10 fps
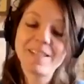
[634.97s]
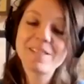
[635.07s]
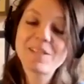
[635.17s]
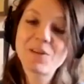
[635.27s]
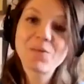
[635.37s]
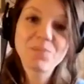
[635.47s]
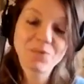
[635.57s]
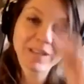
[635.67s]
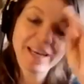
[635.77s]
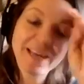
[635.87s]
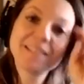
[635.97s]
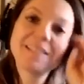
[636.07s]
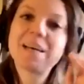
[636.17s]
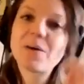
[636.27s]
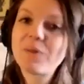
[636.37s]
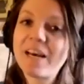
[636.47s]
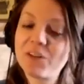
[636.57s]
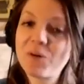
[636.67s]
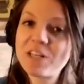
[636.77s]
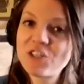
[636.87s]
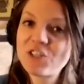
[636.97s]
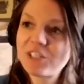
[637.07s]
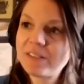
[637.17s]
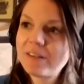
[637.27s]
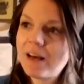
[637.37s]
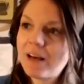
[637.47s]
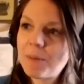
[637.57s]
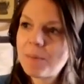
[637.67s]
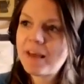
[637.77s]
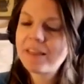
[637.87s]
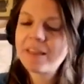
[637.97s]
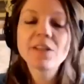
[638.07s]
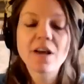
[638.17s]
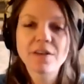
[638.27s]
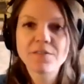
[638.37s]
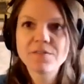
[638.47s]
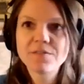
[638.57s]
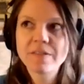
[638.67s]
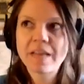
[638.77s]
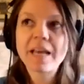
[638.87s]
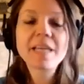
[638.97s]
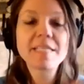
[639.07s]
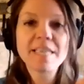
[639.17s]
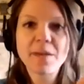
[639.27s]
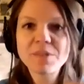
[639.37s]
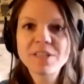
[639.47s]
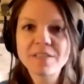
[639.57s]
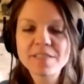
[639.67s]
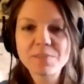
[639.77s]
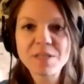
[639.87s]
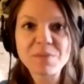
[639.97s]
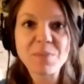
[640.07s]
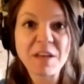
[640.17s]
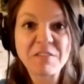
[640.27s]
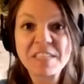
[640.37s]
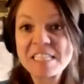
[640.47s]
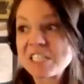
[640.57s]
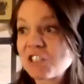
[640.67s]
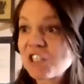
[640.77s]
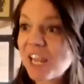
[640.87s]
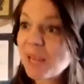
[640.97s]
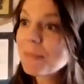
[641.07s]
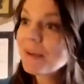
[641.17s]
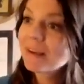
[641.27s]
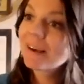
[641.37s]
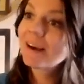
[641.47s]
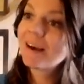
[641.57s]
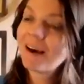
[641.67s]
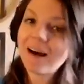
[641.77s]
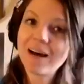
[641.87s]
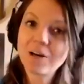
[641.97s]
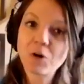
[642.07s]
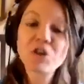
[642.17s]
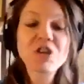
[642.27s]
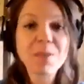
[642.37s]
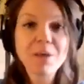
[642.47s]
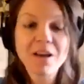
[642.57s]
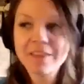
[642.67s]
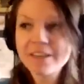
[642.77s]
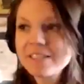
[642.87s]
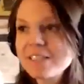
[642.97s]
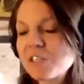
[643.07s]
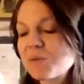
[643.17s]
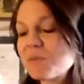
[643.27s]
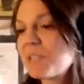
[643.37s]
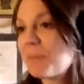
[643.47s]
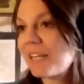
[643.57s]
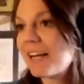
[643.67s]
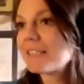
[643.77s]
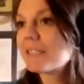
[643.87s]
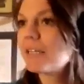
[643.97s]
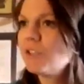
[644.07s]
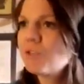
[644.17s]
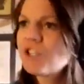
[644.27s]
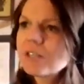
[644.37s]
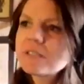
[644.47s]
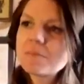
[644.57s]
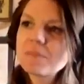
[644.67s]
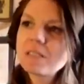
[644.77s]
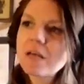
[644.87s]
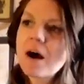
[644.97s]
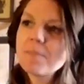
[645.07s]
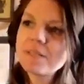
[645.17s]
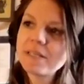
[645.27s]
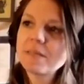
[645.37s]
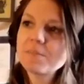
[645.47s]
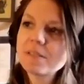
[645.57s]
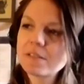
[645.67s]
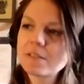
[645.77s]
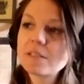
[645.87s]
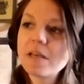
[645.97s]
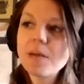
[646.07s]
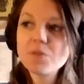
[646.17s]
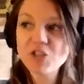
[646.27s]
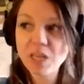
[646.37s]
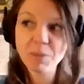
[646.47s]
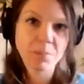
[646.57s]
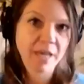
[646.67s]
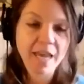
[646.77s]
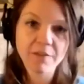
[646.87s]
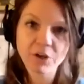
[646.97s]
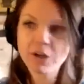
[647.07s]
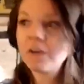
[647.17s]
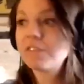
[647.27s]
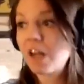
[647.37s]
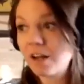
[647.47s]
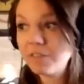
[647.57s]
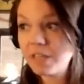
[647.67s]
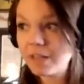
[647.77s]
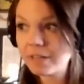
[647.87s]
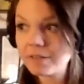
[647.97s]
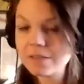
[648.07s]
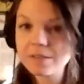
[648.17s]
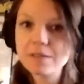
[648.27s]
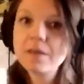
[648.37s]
so related to that, we have a question. I think a lot of that contempt can sometimes manifest as shame or shaming others. So somebody asked, can you share some top tips to stop shaming behavior of non-vegans